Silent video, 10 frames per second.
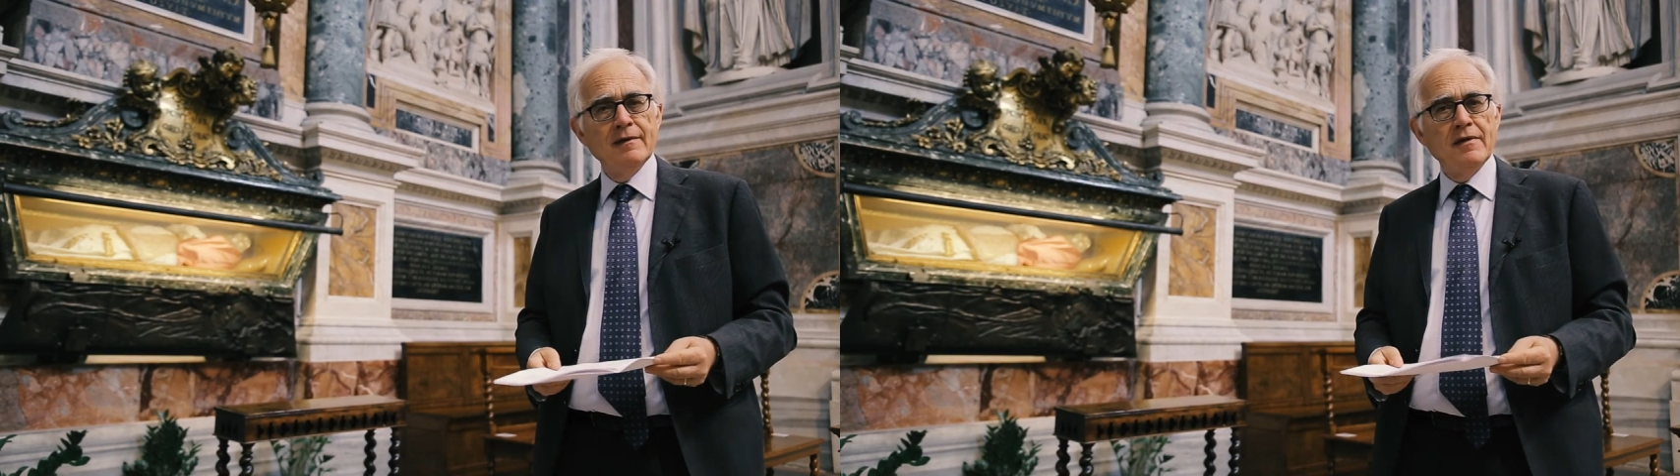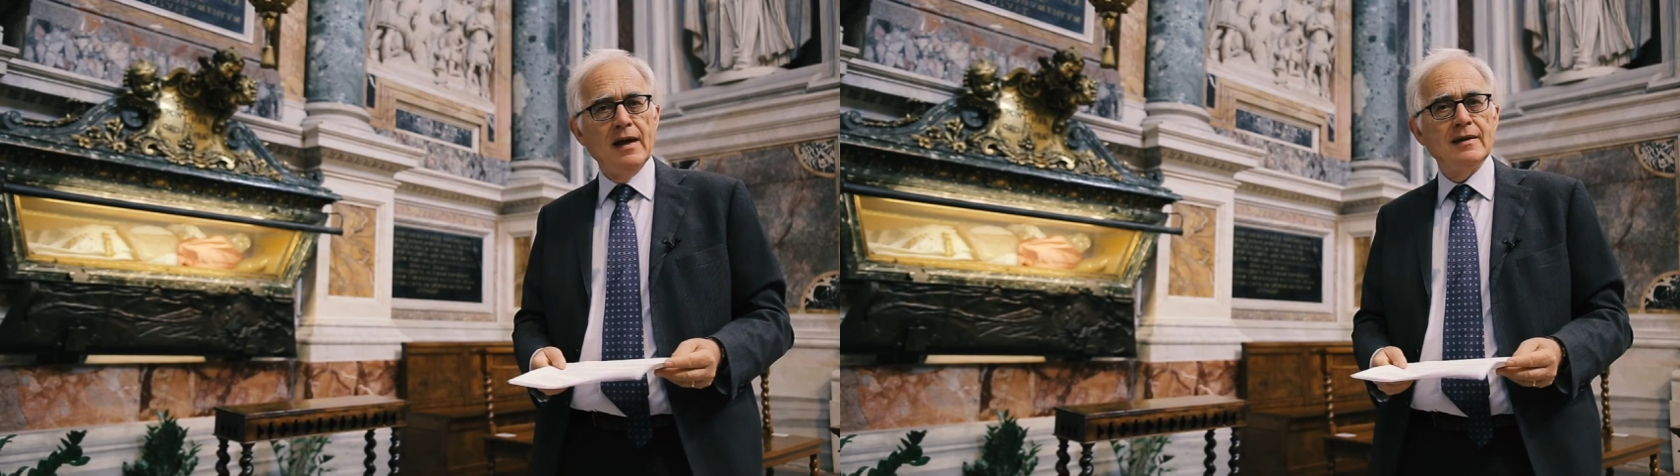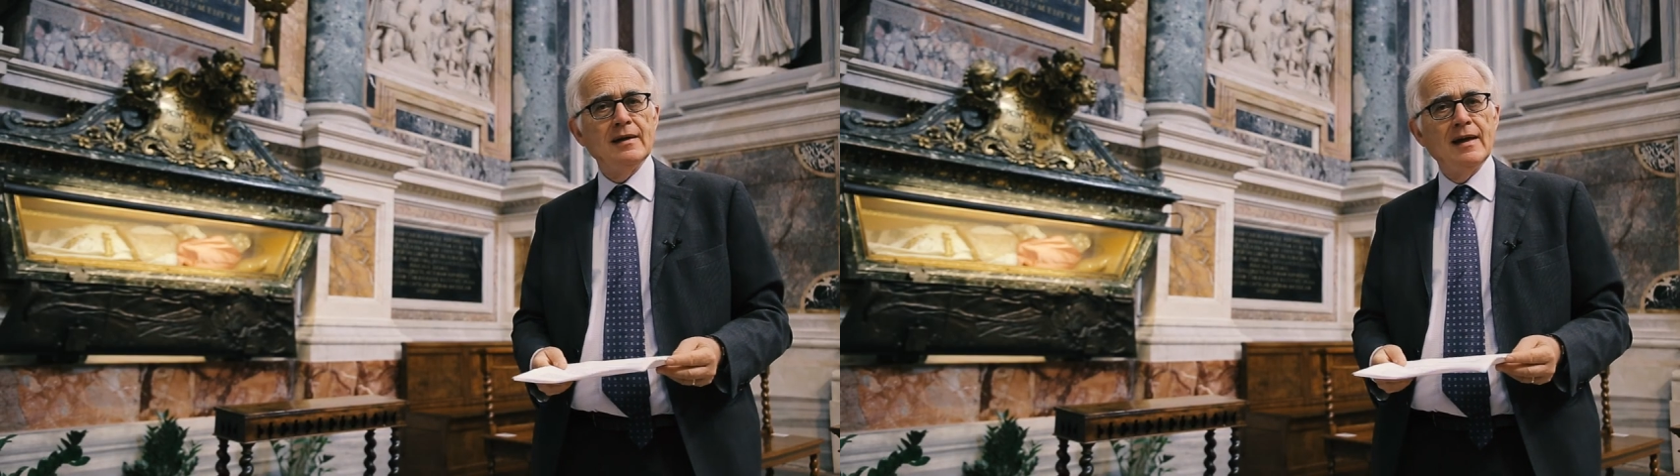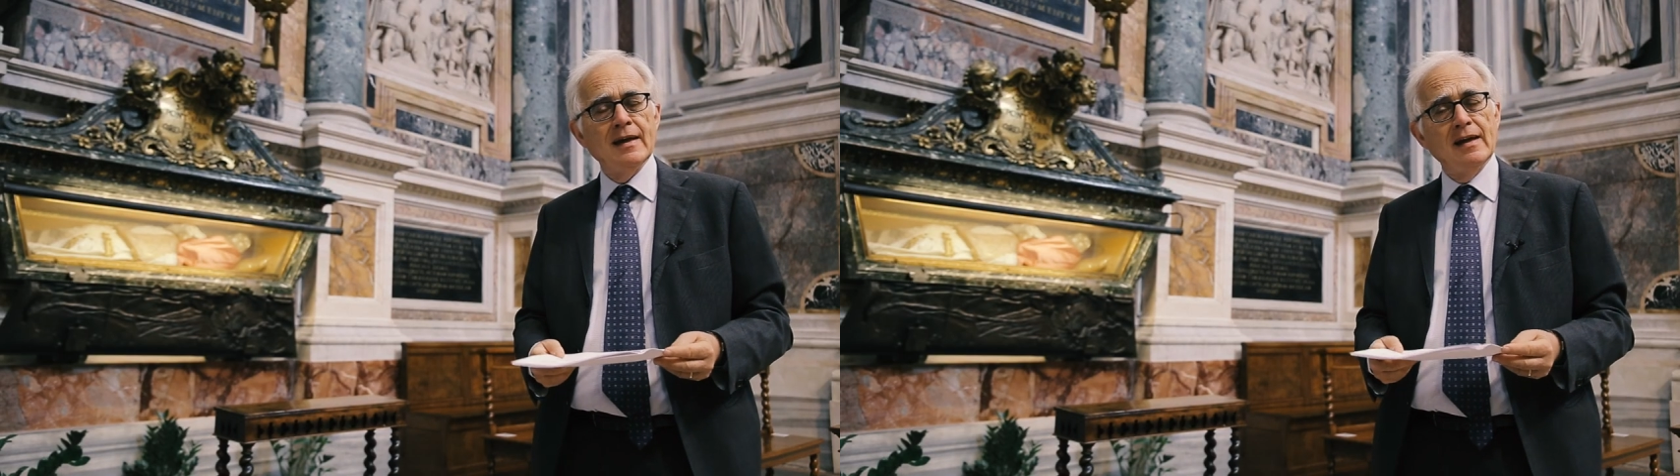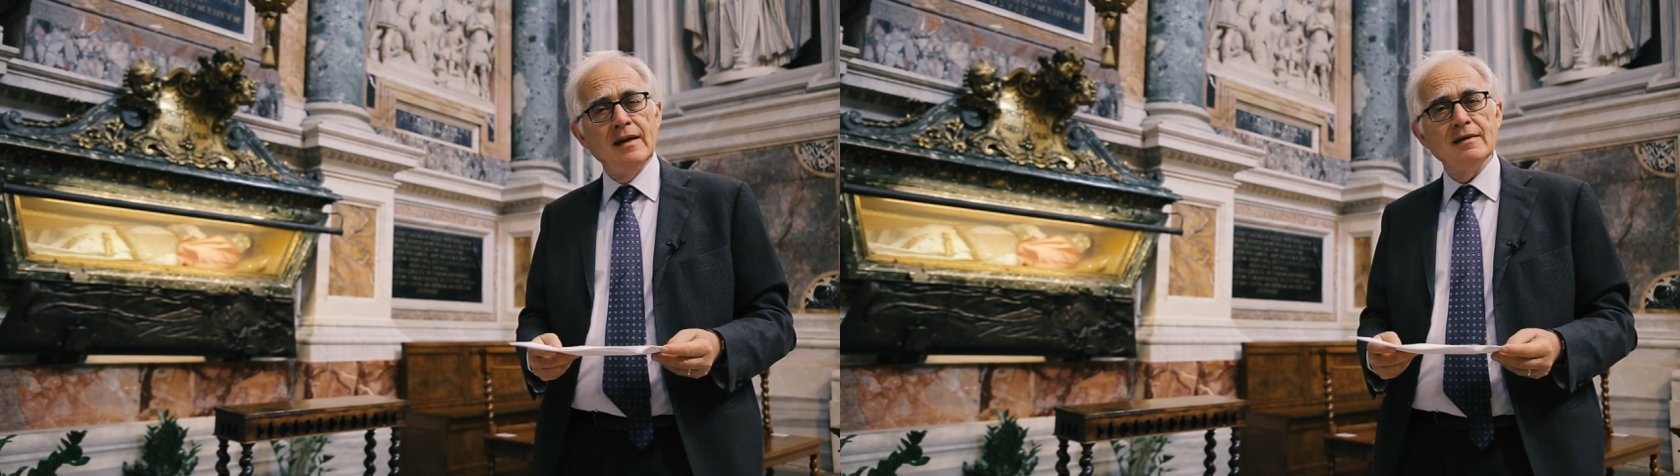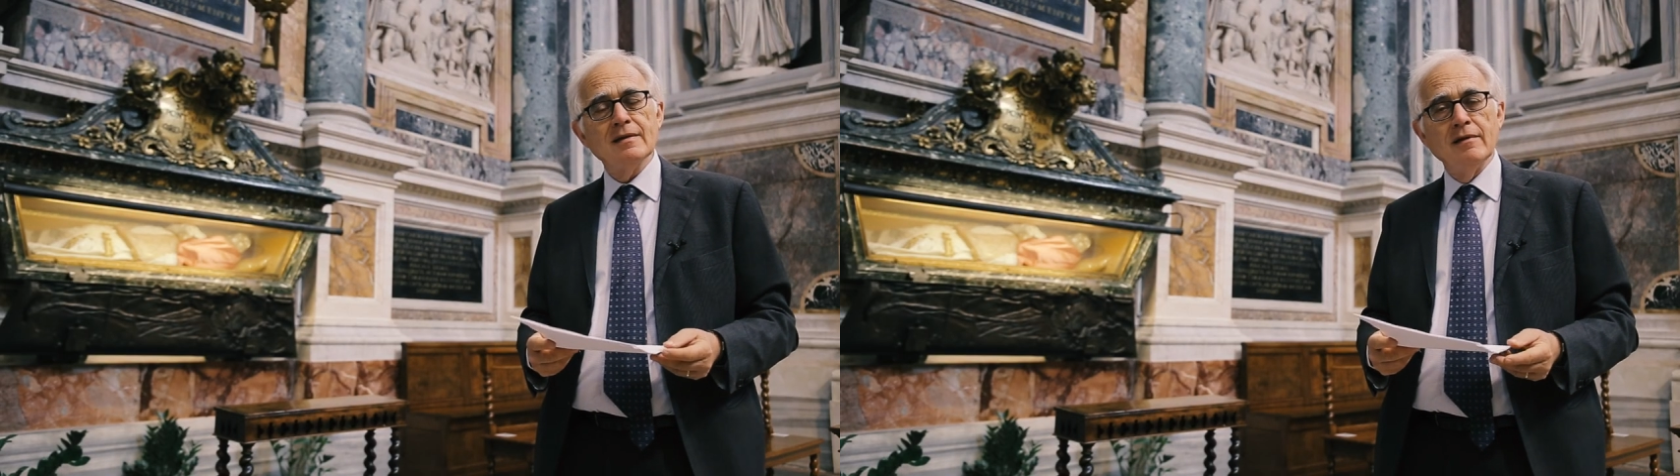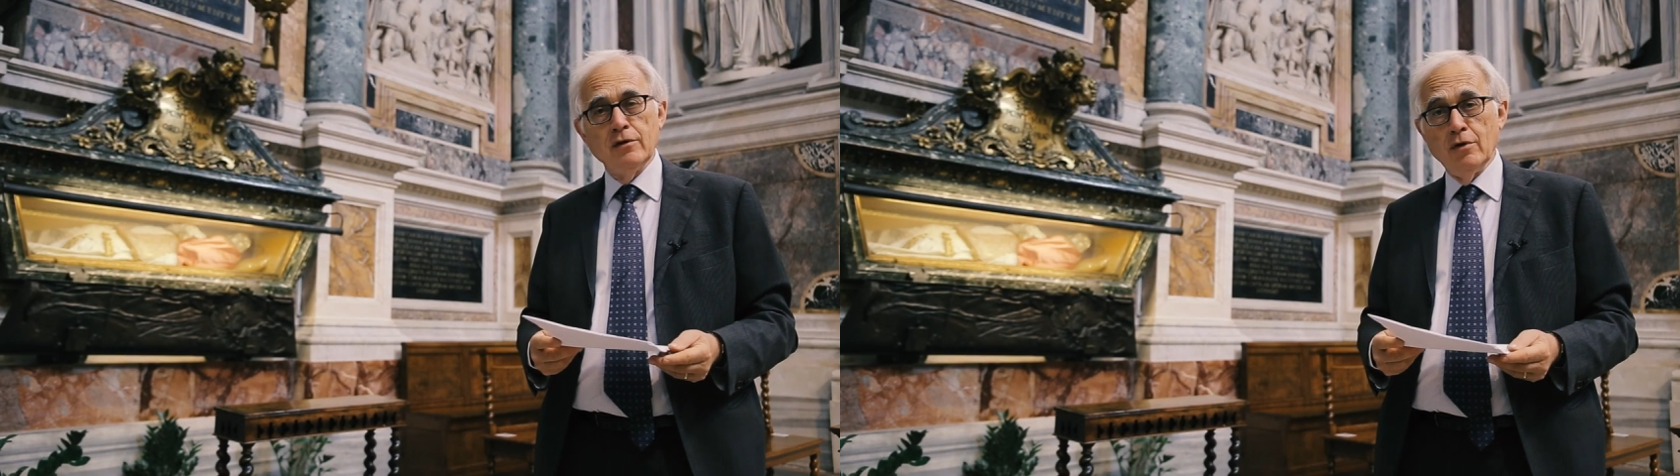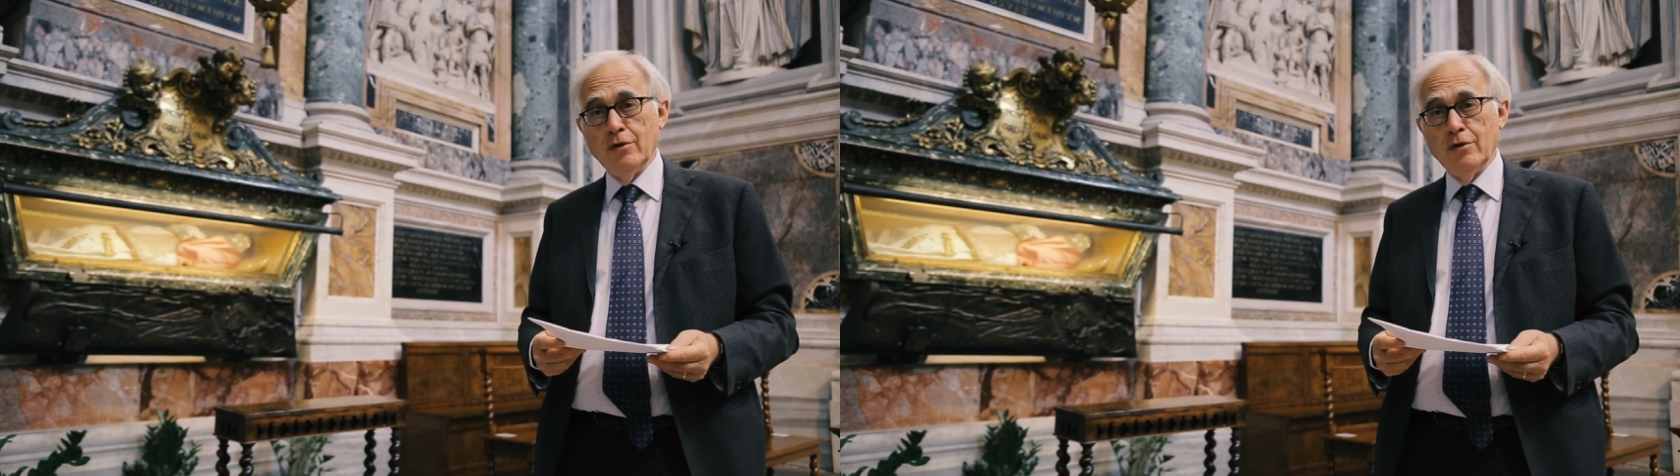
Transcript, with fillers: that against the